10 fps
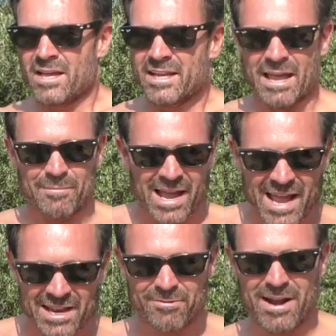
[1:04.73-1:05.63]
get my
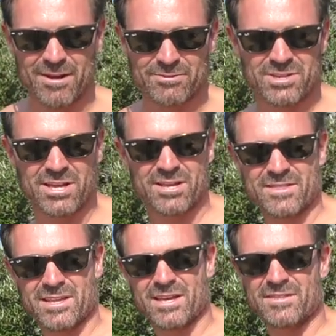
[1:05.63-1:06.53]
head around
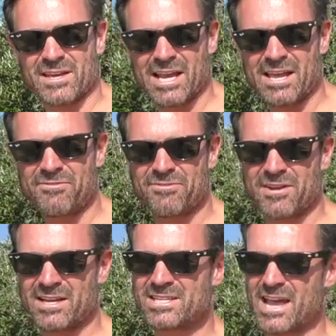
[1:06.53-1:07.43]
the cliff
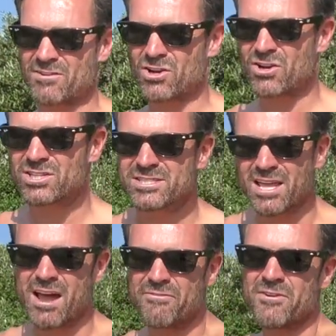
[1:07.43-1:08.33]
and to have a look at
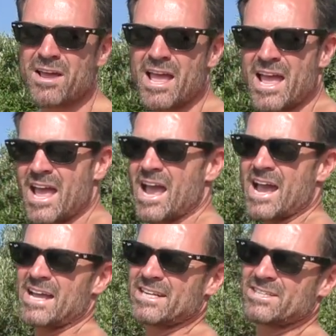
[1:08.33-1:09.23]
stuff
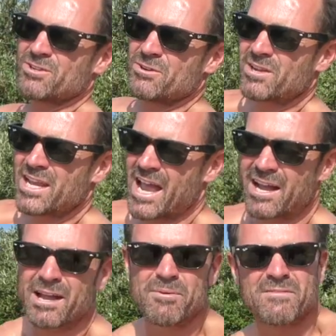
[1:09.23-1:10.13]
and do a
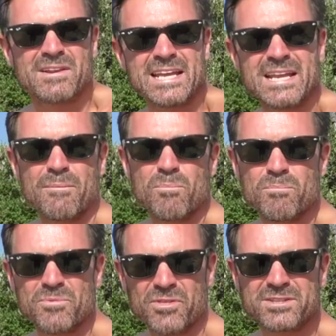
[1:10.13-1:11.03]
couple of lead up
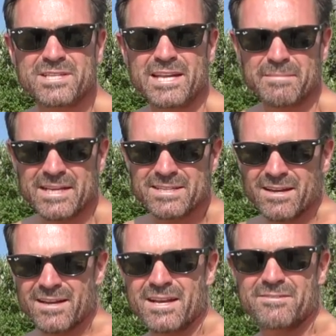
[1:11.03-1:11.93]
13
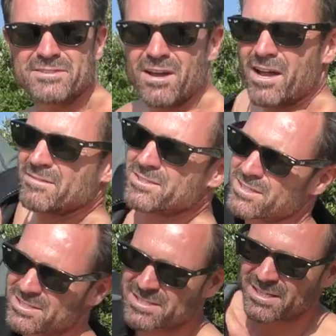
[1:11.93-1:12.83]
meter cliff dives,
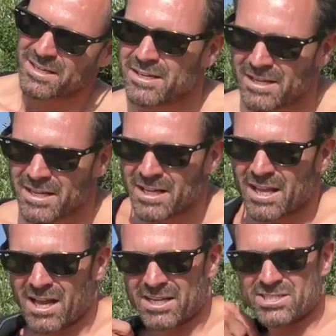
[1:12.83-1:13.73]
because
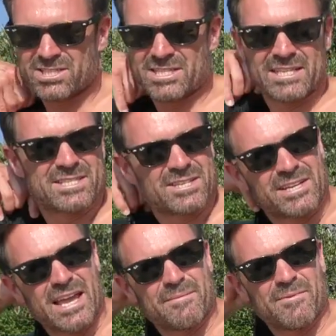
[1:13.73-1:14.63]
I just need to
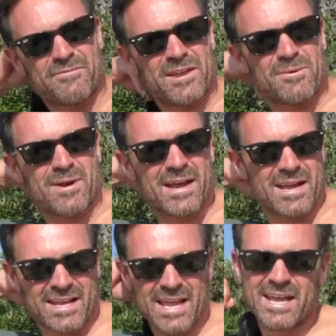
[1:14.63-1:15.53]
get my feet wet
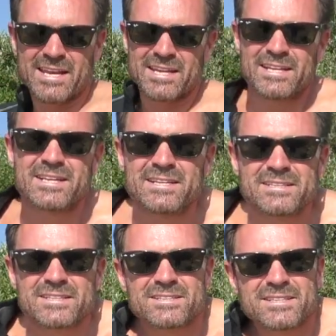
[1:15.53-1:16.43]
again and
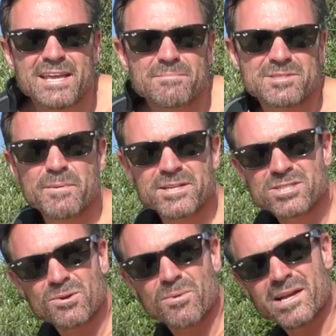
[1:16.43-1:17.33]
just keep my
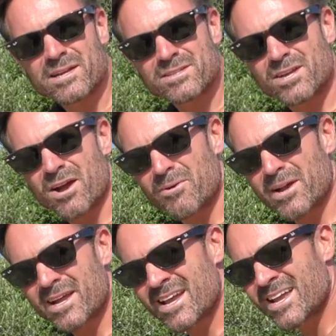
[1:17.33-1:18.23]
spatial awareness going,